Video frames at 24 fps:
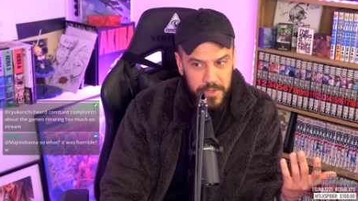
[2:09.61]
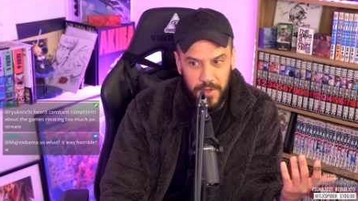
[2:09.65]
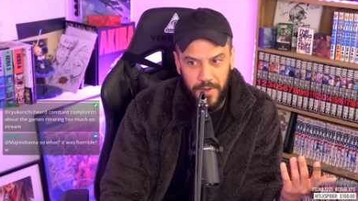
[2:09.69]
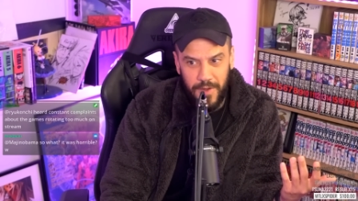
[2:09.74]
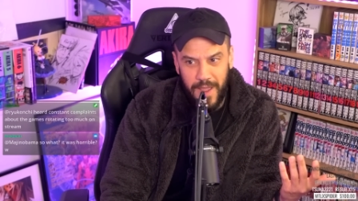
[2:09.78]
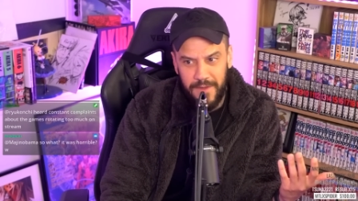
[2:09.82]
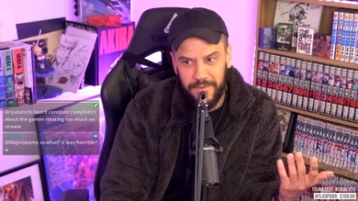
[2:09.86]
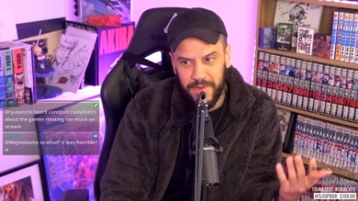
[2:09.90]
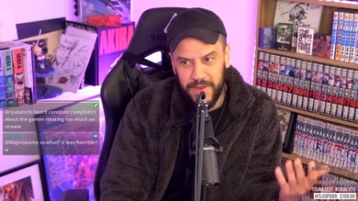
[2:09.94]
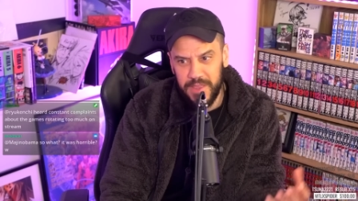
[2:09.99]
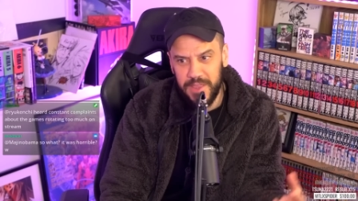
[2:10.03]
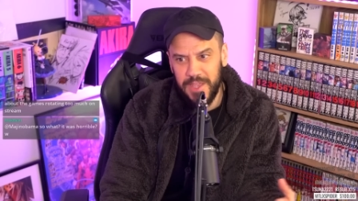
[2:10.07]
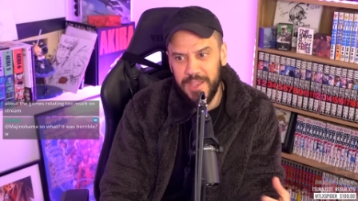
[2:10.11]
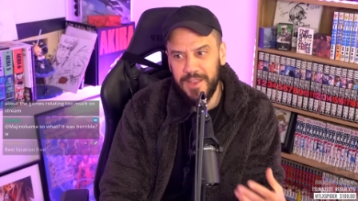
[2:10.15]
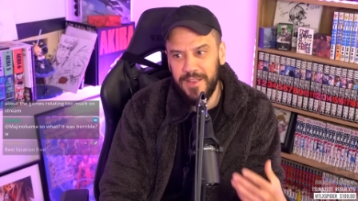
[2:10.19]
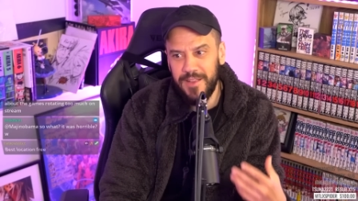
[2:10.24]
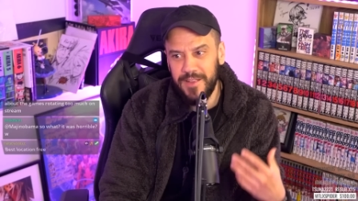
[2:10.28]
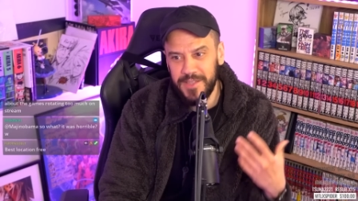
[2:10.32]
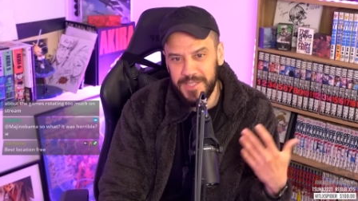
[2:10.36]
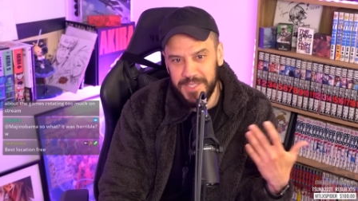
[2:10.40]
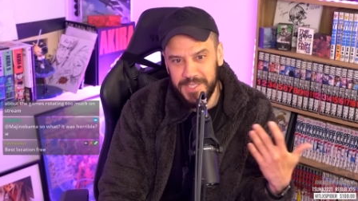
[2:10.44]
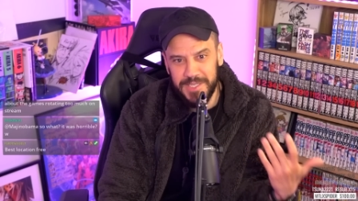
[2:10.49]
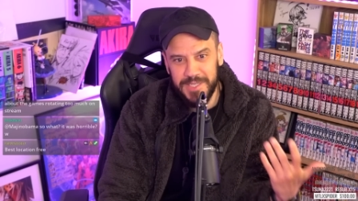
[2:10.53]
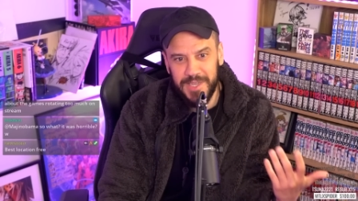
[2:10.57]
So everything
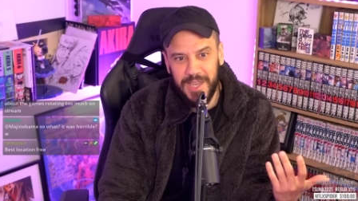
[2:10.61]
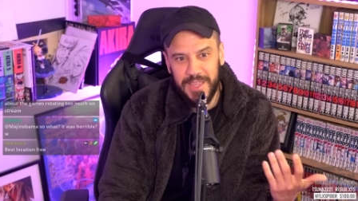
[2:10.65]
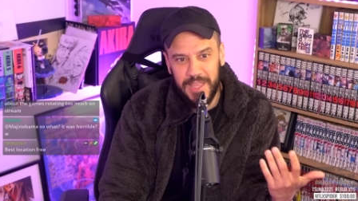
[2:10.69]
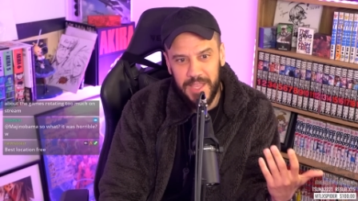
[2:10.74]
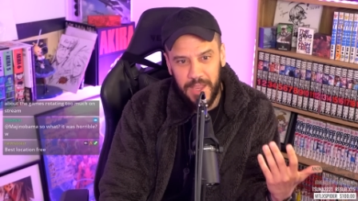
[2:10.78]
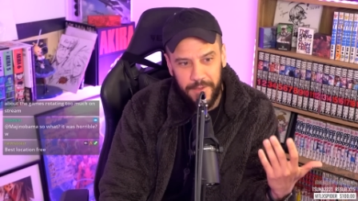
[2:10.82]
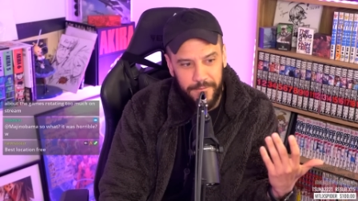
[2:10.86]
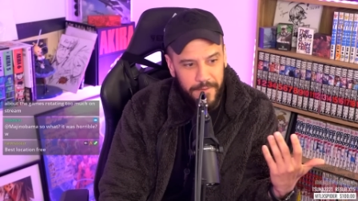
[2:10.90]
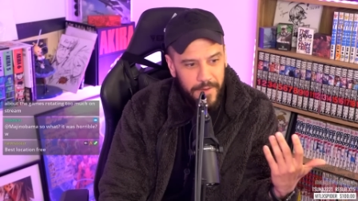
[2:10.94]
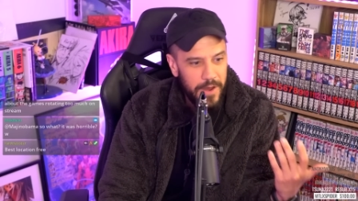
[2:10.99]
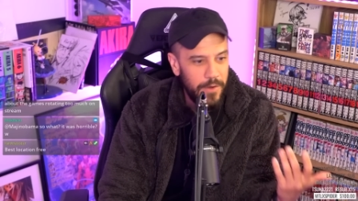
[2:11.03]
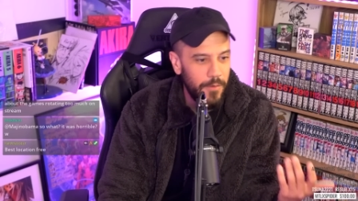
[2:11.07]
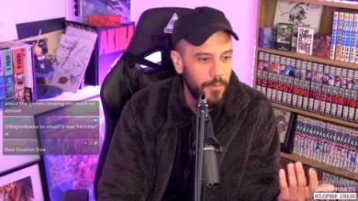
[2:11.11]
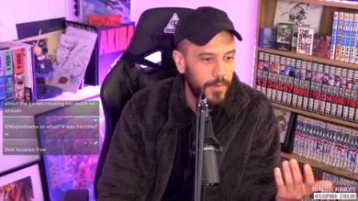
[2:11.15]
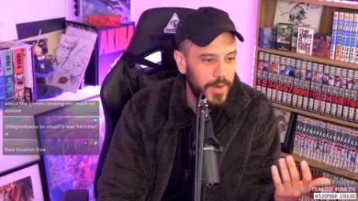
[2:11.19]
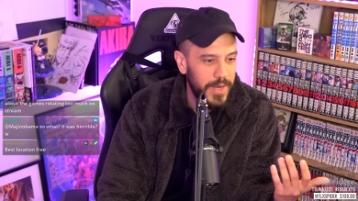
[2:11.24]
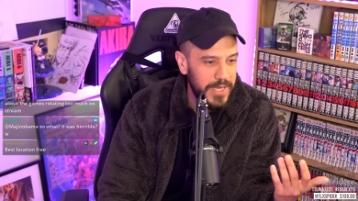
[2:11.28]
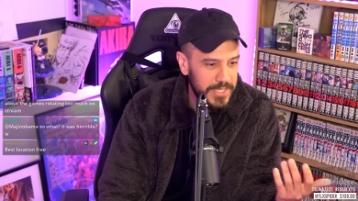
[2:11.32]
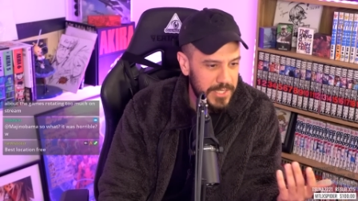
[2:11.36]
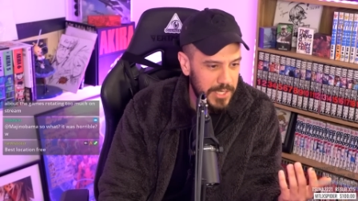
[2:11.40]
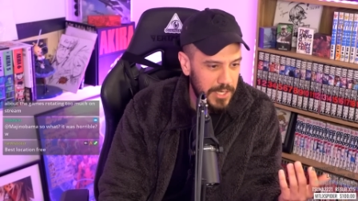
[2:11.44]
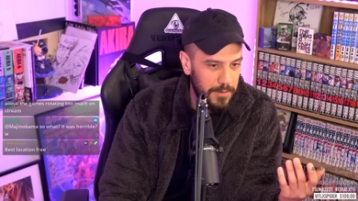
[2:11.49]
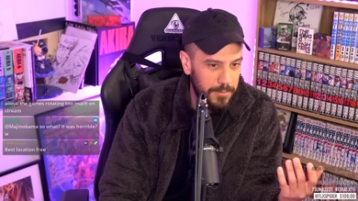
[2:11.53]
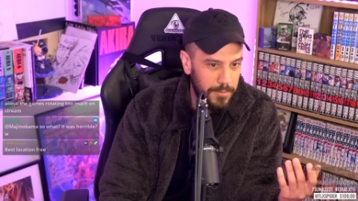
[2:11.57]
is, I think, a very
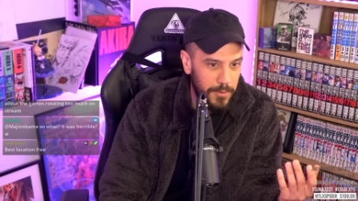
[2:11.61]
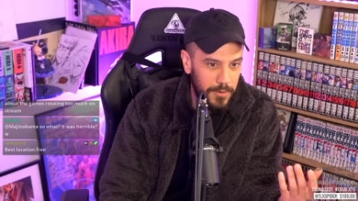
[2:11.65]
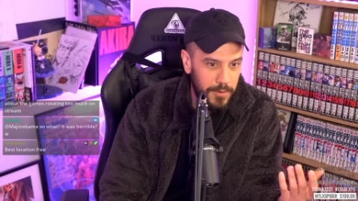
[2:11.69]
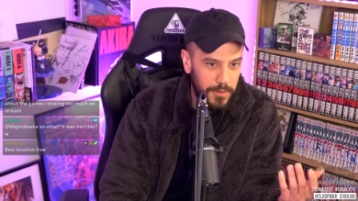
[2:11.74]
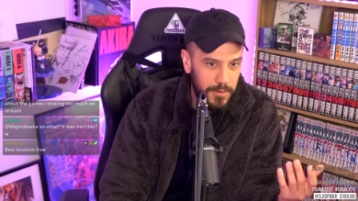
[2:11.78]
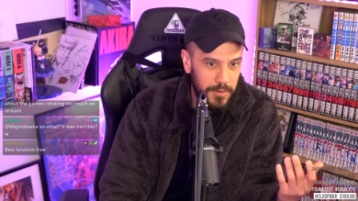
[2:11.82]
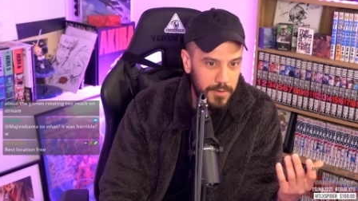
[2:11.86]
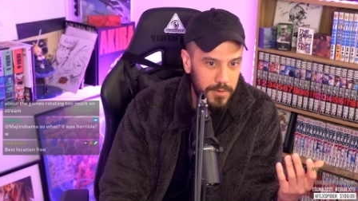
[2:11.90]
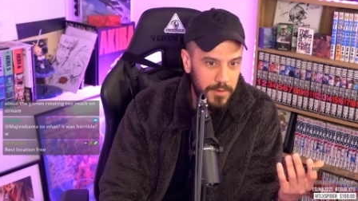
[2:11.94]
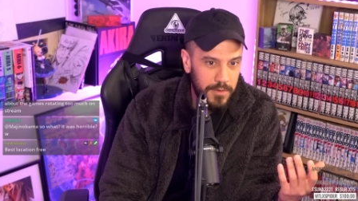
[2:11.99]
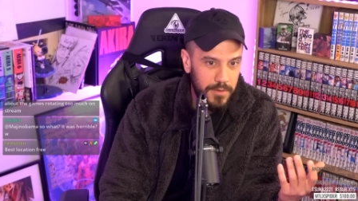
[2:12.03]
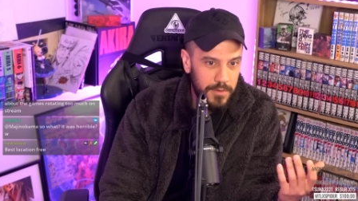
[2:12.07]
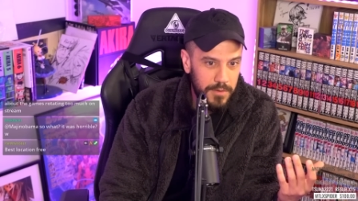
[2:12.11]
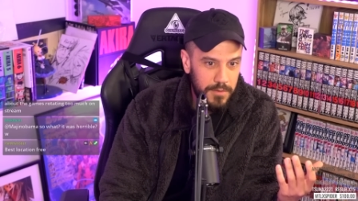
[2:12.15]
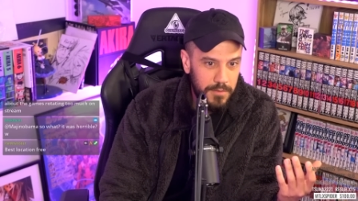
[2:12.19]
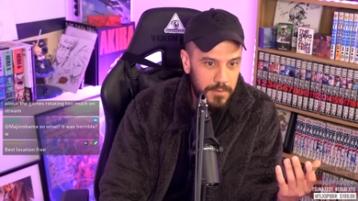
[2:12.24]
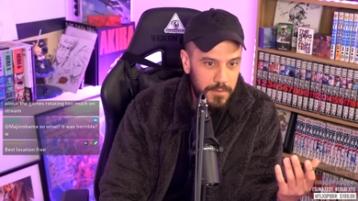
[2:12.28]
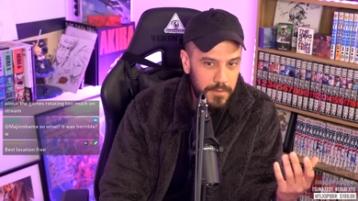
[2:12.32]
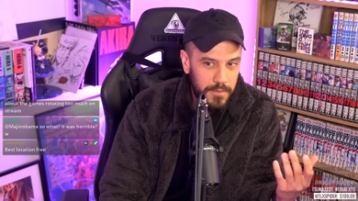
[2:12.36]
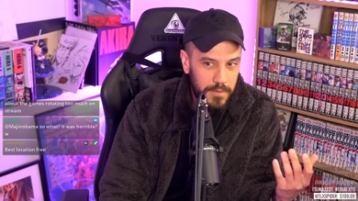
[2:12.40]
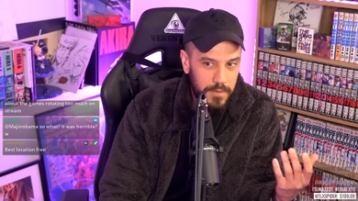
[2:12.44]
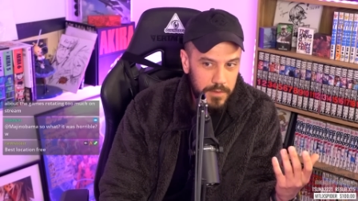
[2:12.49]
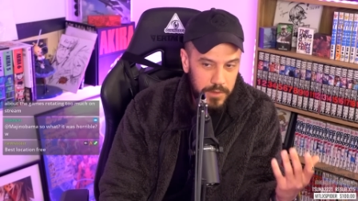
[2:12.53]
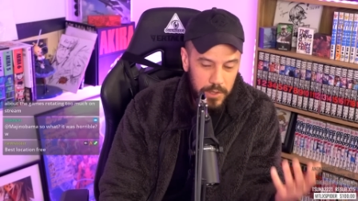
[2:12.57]
reasonable
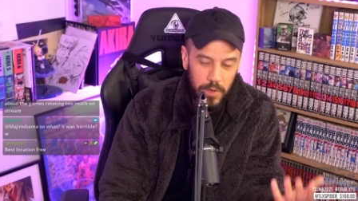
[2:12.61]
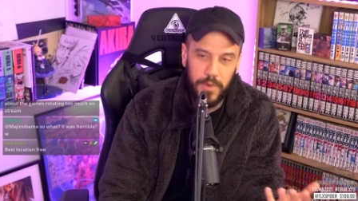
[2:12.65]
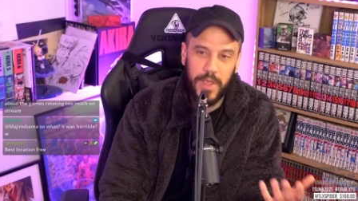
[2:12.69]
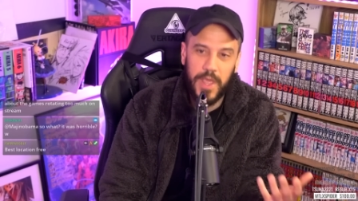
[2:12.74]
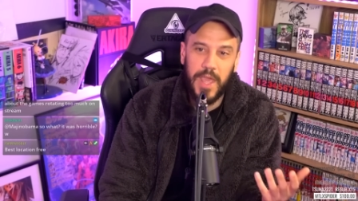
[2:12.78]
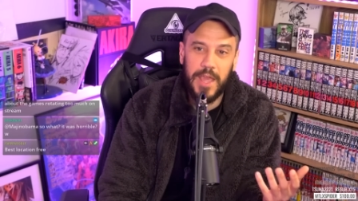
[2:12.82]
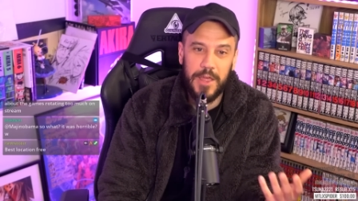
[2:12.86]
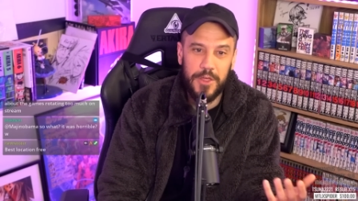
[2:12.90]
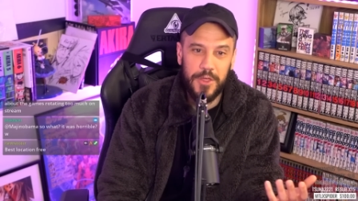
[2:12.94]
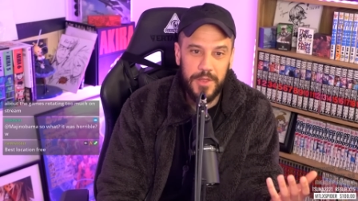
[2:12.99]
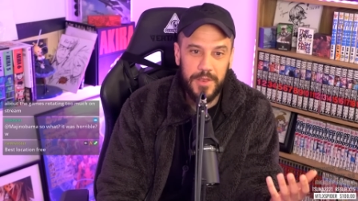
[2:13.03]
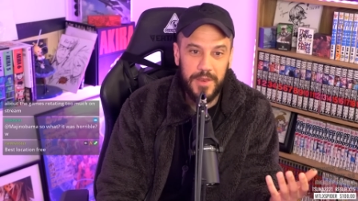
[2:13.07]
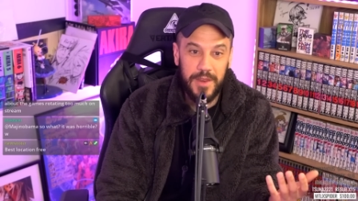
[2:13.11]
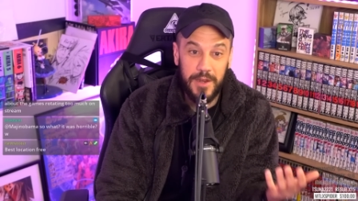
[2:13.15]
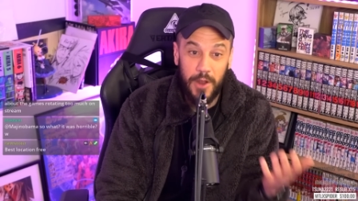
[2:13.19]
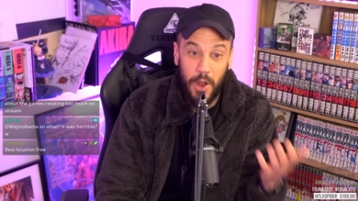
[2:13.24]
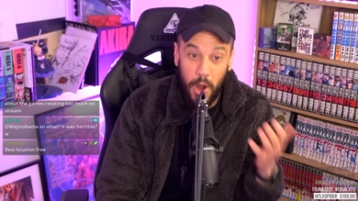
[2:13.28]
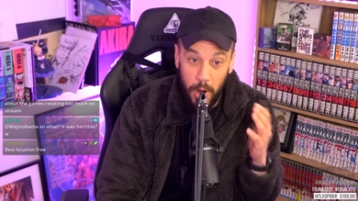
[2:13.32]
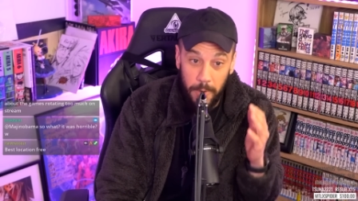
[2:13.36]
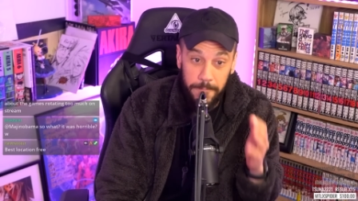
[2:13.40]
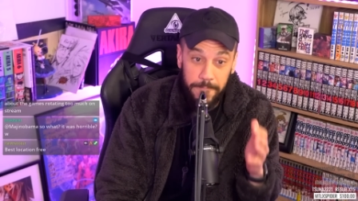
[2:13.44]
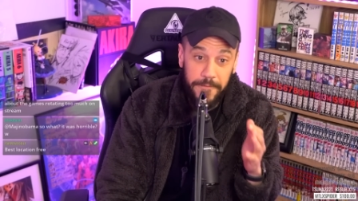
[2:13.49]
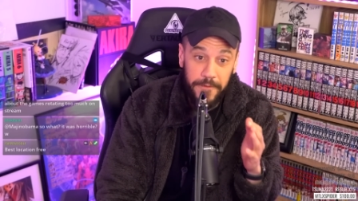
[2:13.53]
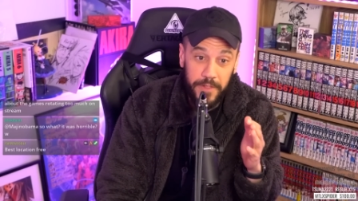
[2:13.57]
location. And
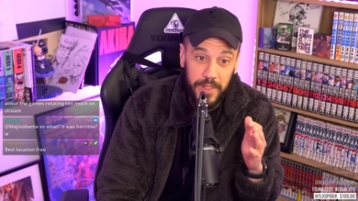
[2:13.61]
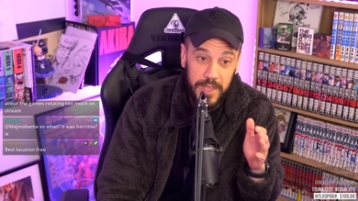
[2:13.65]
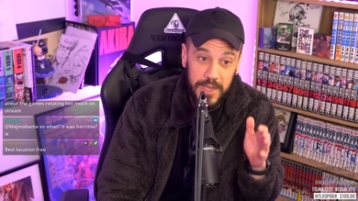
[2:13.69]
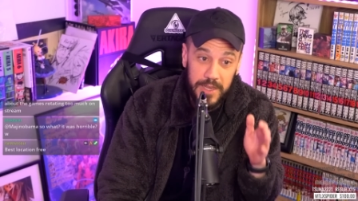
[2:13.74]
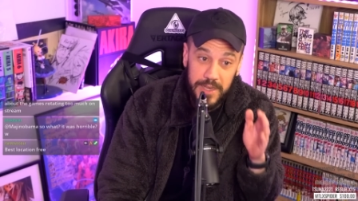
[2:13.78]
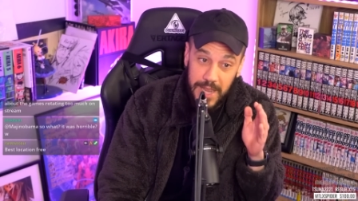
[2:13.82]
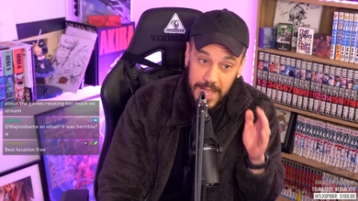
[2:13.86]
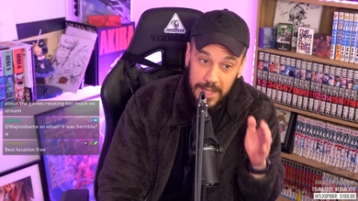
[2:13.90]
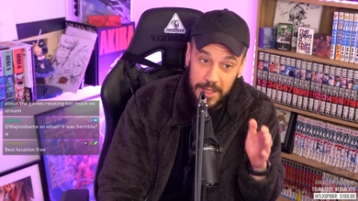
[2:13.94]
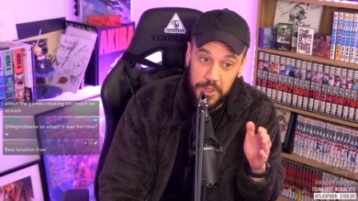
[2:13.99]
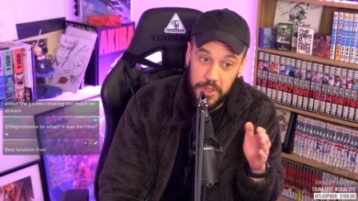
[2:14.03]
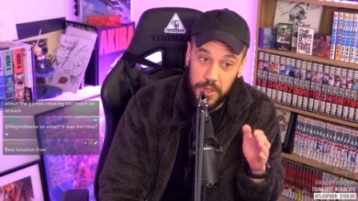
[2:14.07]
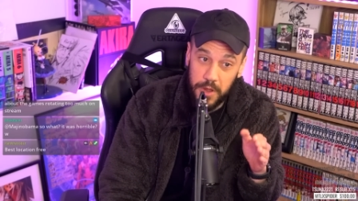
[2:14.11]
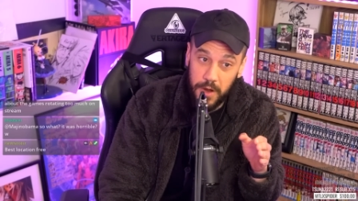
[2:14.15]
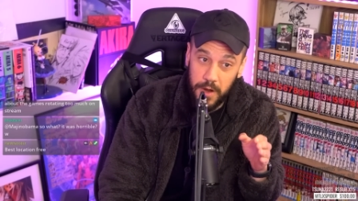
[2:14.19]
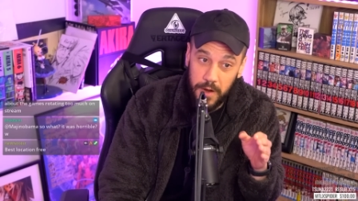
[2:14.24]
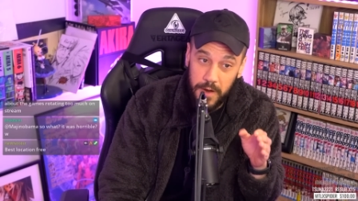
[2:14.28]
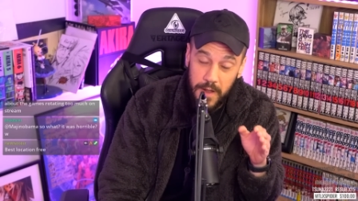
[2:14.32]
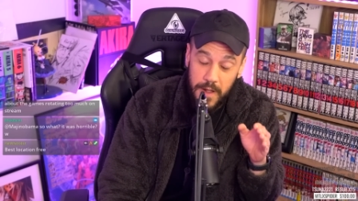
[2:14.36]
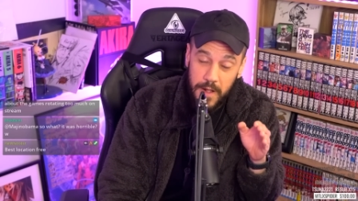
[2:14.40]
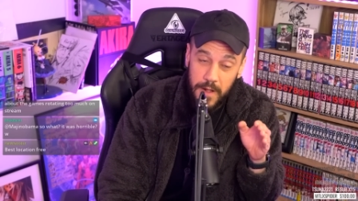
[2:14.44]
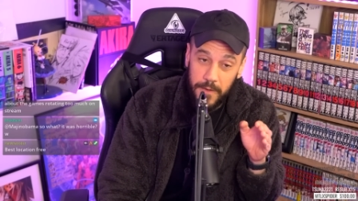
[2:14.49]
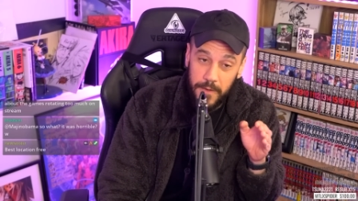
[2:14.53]
hopefully next year